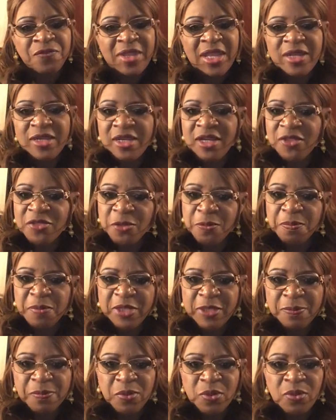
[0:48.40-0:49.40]
other
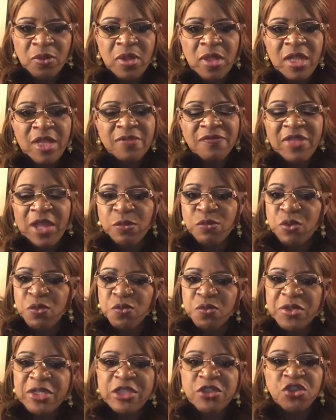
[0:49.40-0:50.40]
people that
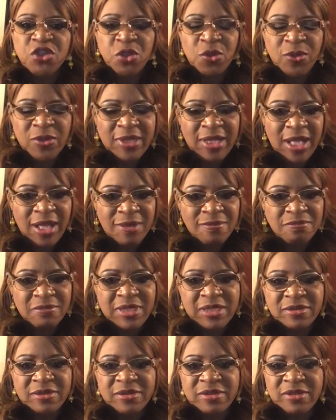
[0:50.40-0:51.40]
would read your
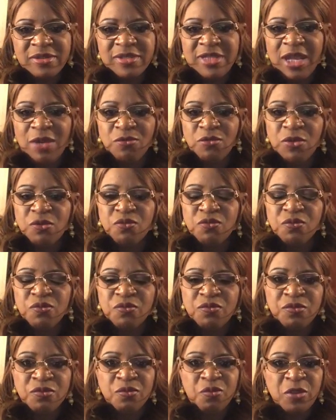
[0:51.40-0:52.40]
comments, that
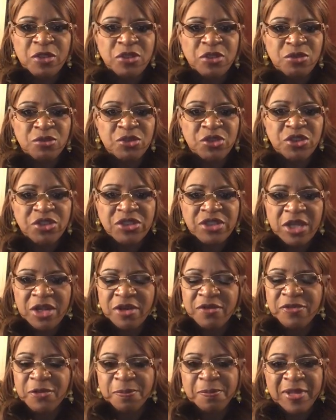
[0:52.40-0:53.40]
would, when you
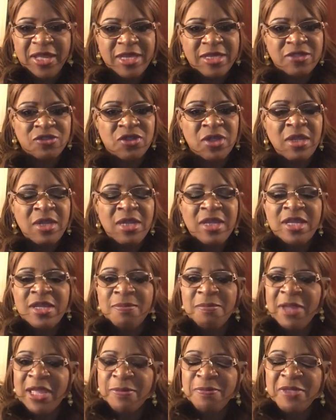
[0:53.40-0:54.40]
share the page, it
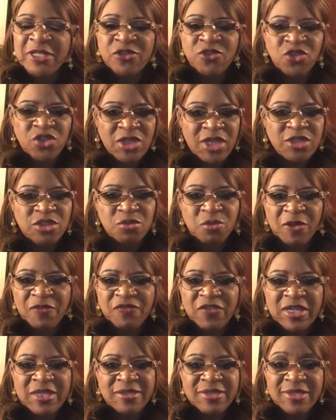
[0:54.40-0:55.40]
may be just
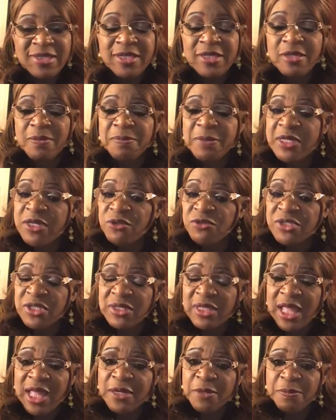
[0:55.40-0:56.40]
what they needed because a
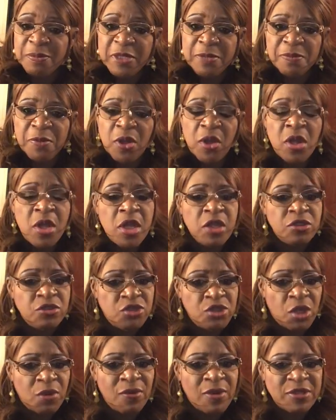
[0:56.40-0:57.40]
lot of people
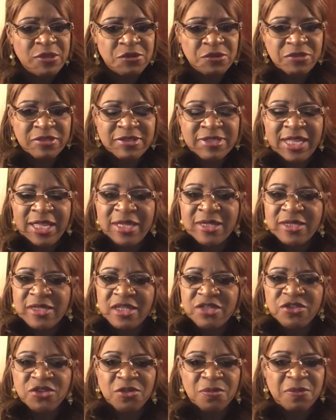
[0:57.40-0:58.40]
don't understand
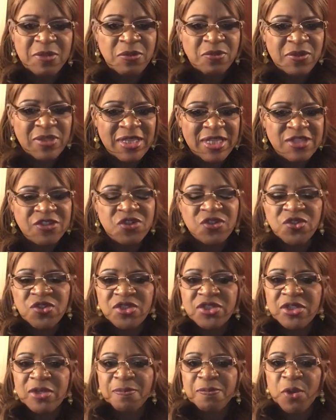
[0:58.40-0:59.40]
cluster B
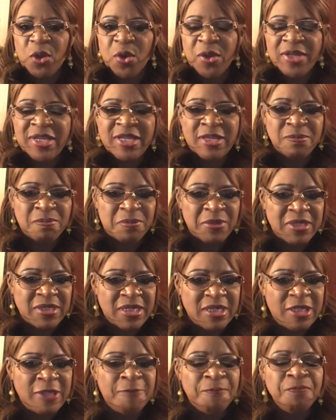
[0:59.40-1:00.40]
relationship or
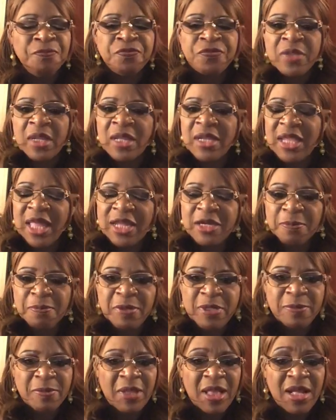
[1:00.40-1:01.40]
NPD. A lot of
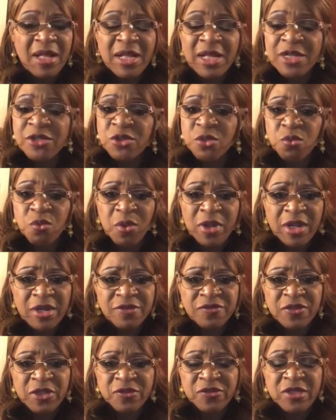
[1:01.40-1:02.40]
people are unaware
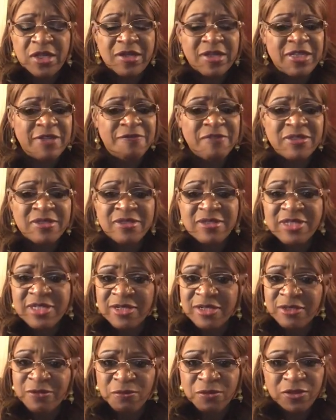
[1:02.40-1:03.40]
that they're even
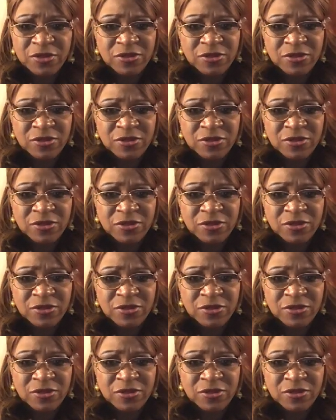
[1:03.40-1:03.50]
dealing with a